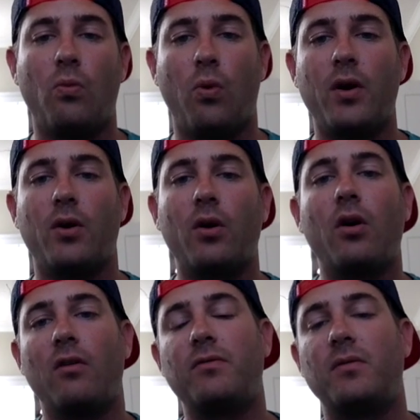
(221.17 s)
winner
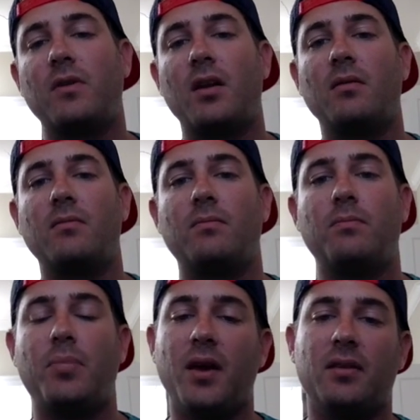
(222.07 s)
of getting
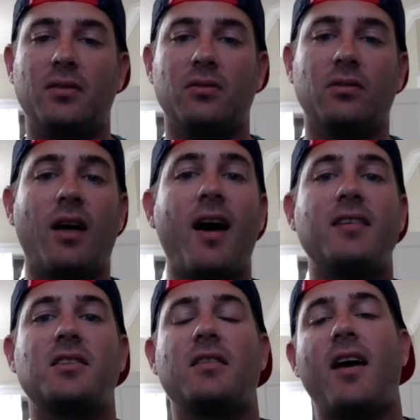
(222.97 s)
picked
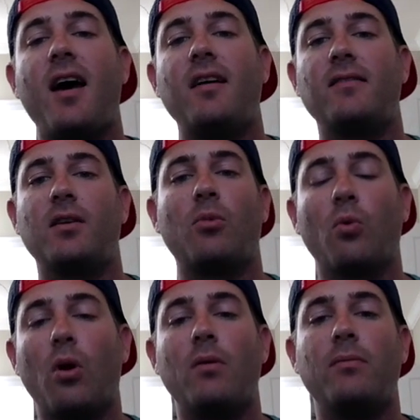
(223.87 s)
last out of the hat, the number
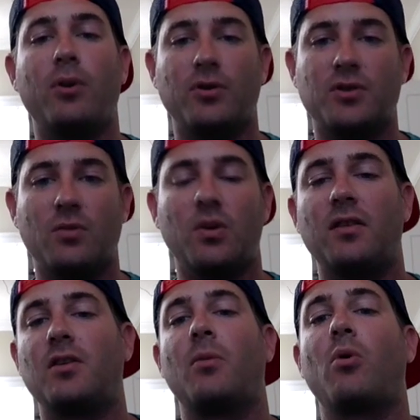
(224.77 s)
one person, would
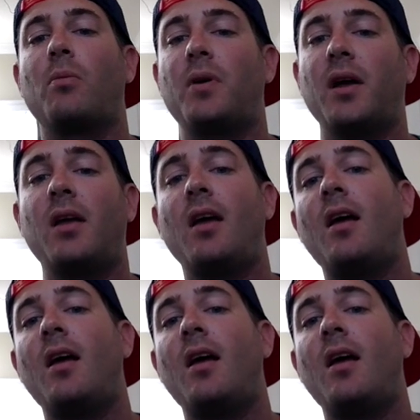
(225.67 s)
get the number one pick.